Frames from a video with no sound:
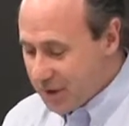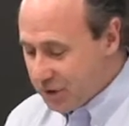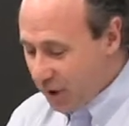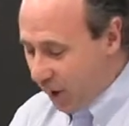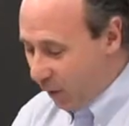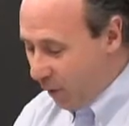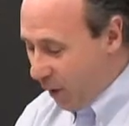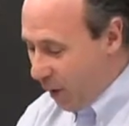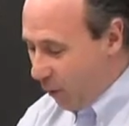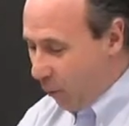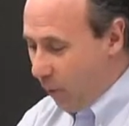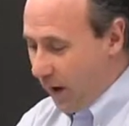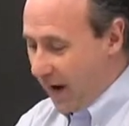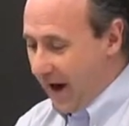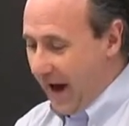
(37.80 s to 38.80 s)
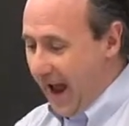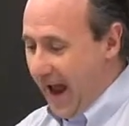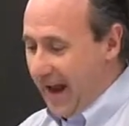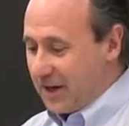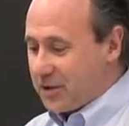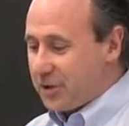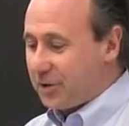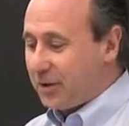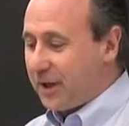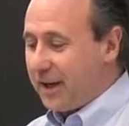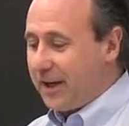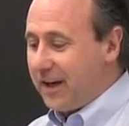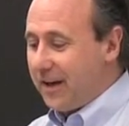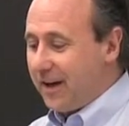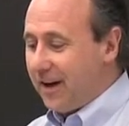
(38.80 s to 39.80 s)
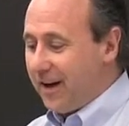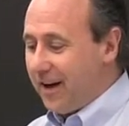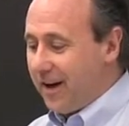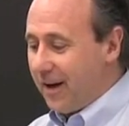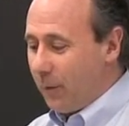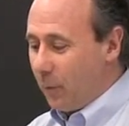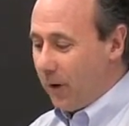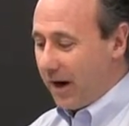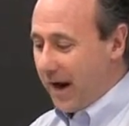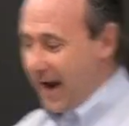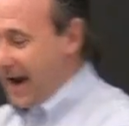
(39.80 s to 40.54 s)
So what I actually uh, what